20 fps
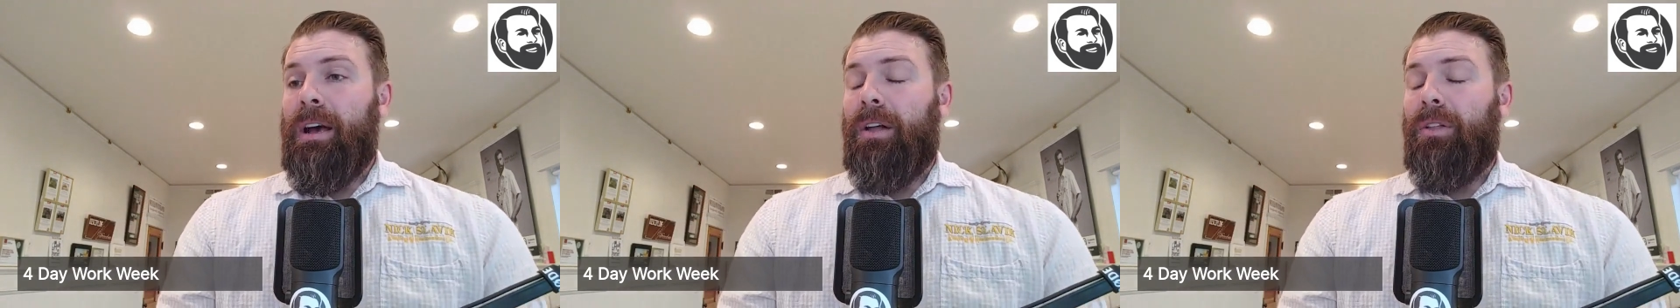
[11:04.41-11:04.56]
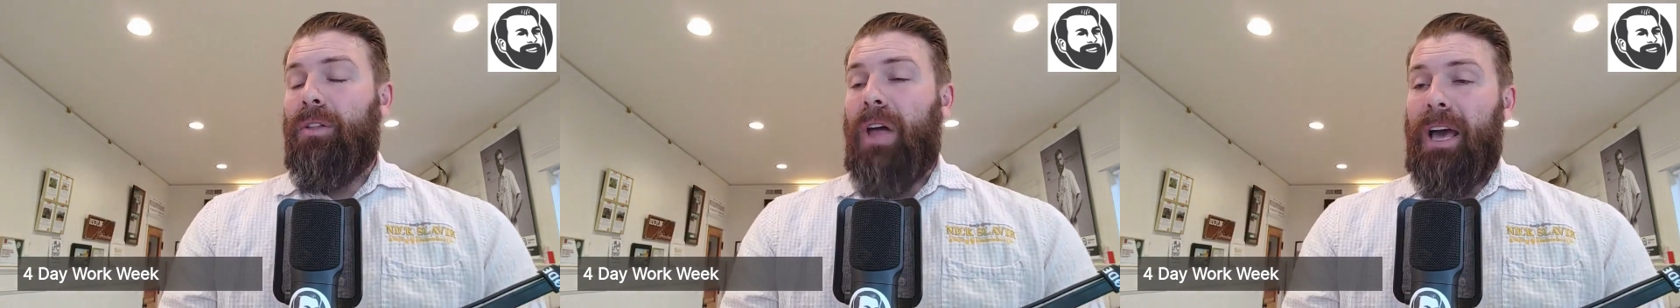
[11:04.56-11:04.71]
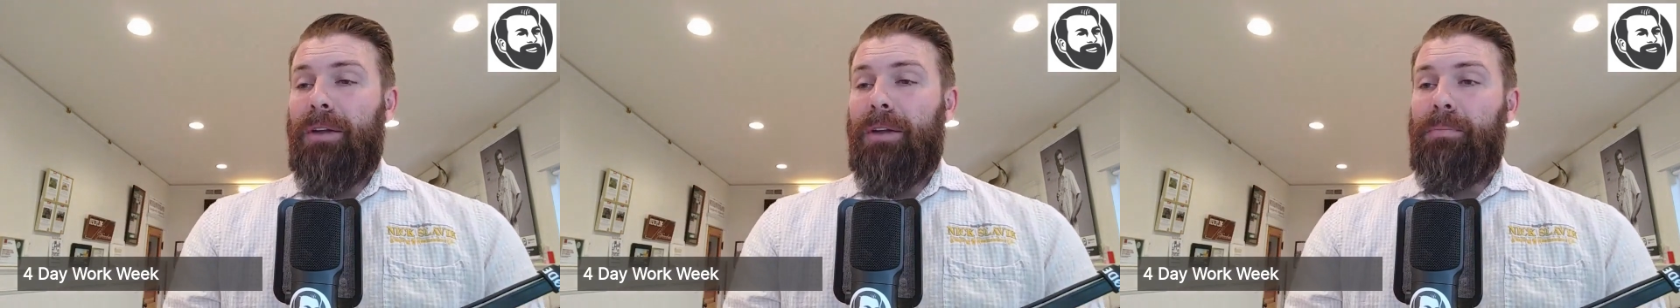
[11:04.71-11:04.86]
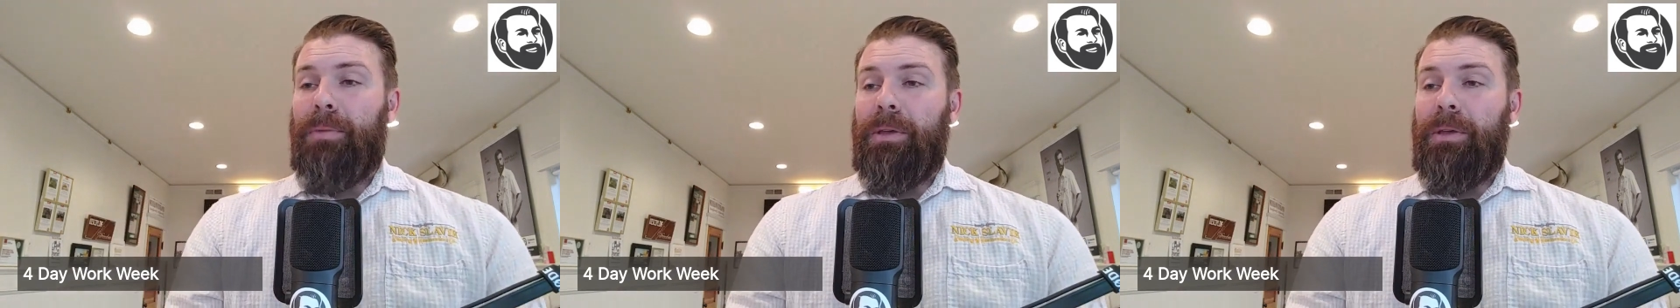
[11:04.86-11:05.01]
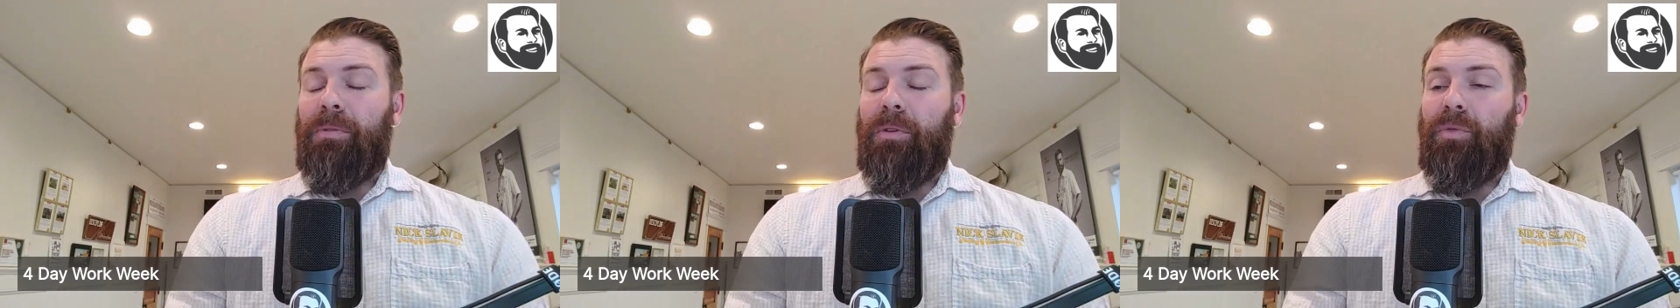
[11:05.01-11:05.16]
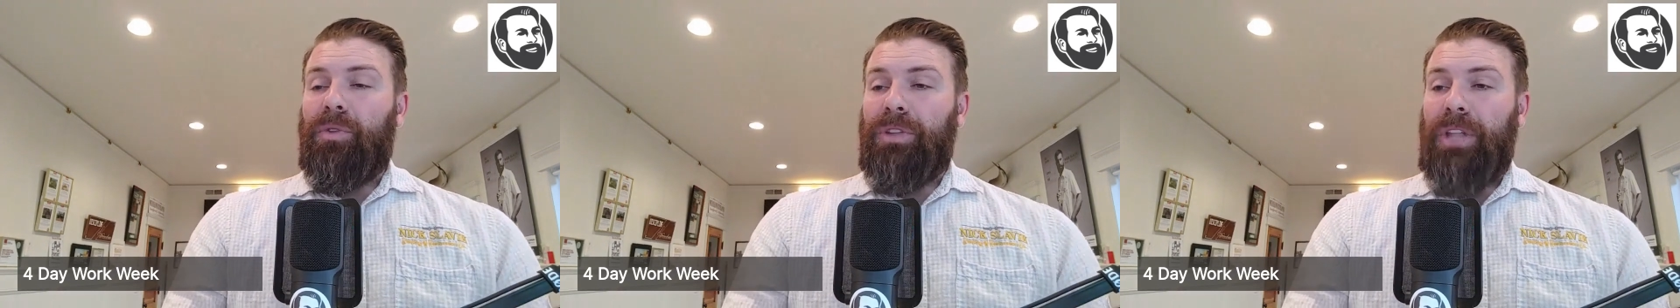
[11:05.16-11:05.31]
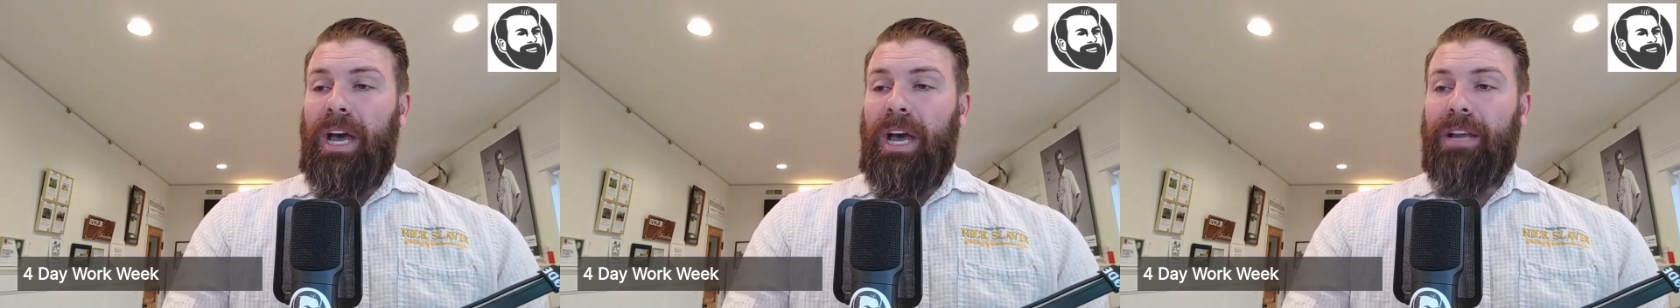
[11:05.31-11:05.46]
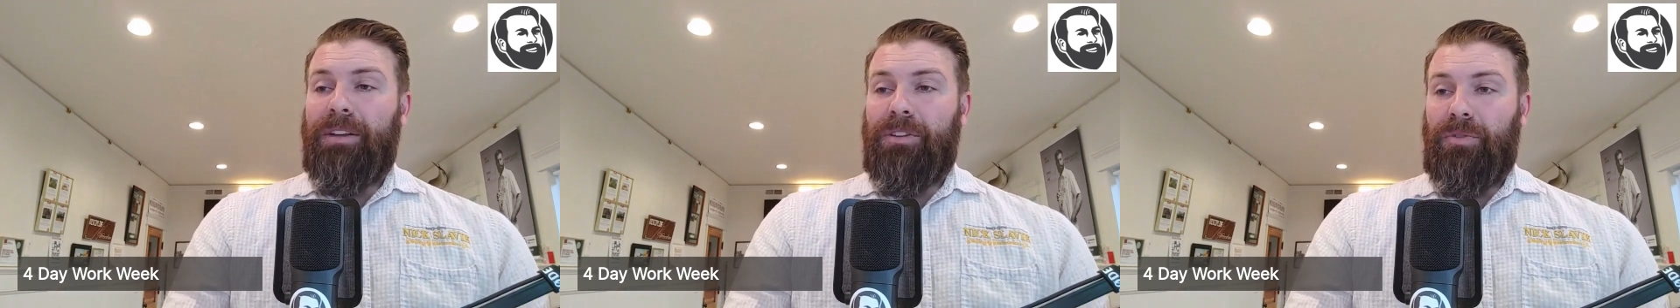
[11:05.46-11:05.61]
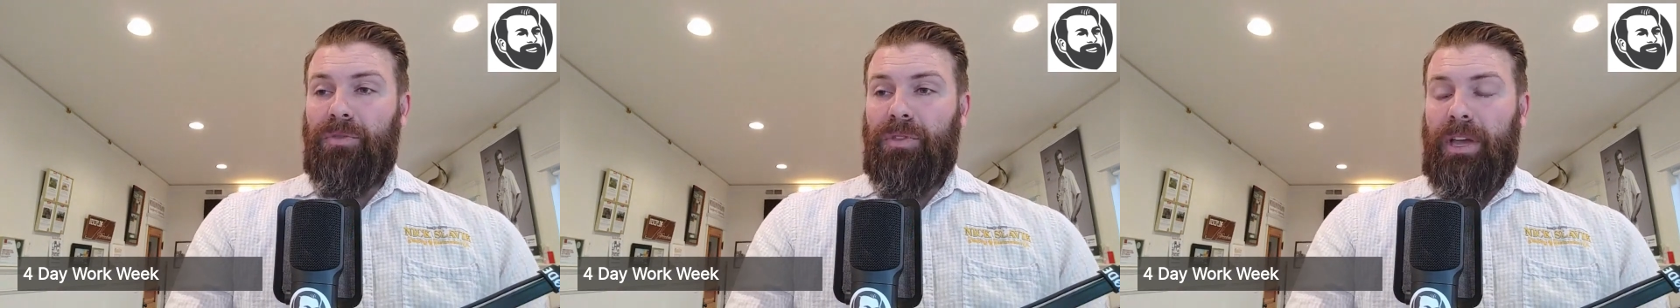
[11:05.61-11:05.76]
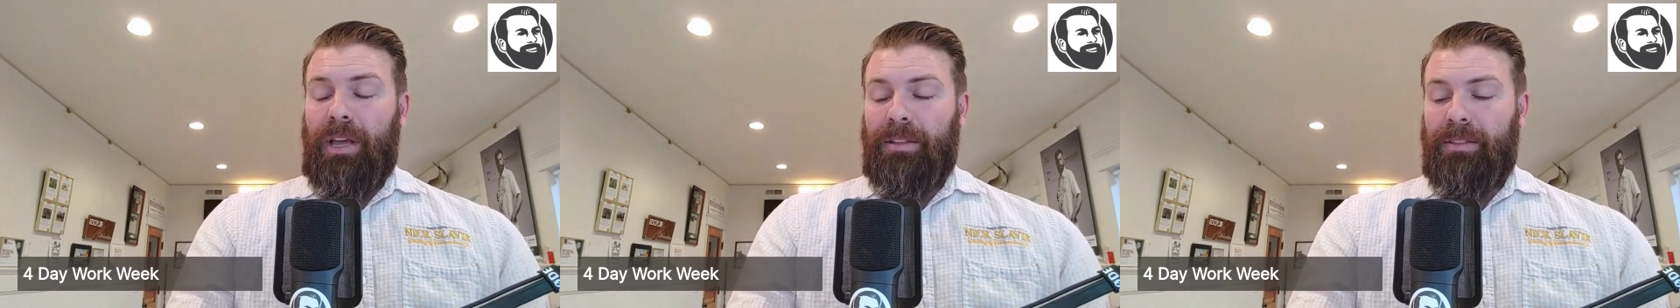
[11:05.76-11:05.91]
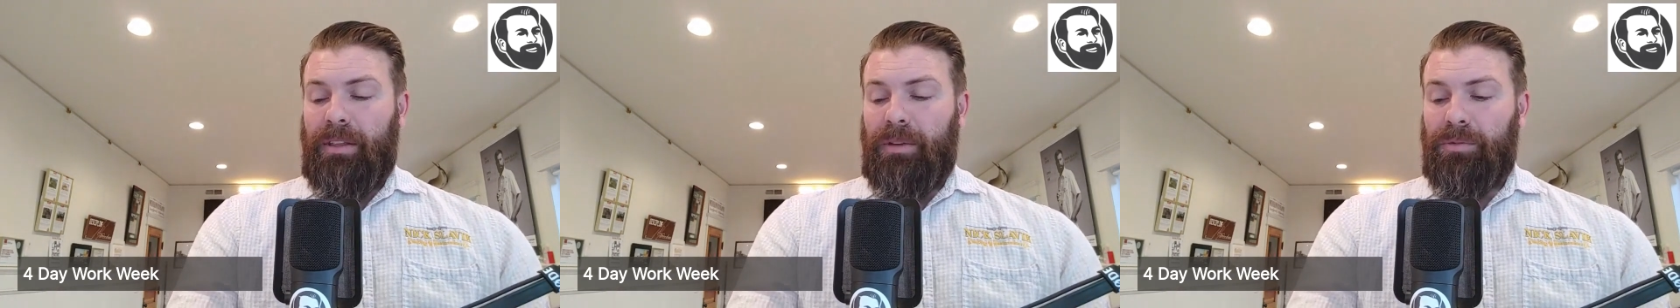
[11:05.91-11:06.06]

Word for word: A lot of people will not do that.